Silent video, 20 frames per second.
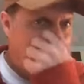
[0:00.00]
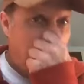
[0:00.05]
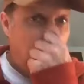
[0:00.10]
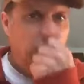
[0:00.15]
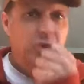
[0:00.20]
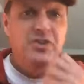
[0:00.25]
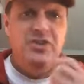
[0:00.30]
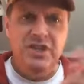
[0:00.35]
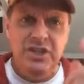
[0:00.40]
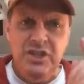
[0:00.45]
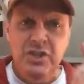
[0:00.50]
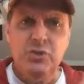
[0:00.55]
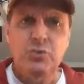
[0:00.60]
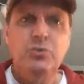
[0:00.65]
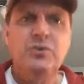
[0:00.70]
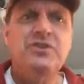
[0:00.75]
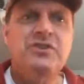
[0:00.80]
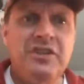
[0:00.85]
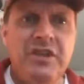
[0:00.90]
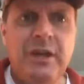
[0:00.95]
When Jesus
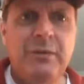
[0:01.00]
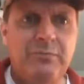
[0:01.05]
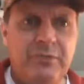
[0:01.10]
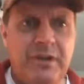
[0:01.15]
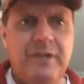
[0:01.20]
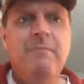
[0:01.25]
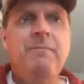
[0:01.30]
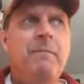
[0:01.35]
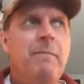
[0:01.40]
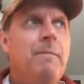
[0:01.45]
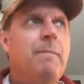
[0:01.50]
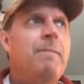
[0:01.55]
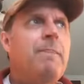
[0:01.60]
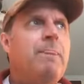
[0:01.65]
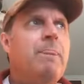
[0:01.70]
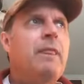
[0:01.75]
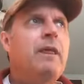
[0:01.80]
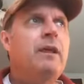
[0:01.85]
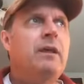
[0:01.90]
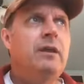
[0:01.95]
was tempted,
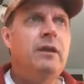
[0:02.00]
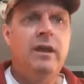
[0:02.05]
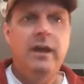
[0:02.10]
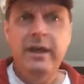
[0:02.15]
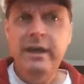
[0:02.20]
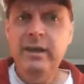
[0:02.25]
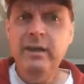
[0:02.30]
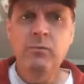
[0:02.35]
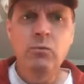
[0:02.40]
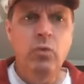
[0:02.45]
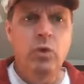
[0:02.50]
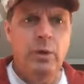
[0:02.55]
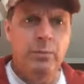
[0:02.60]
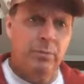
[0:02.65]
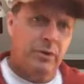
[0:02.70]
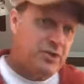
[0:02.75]
he didn't whip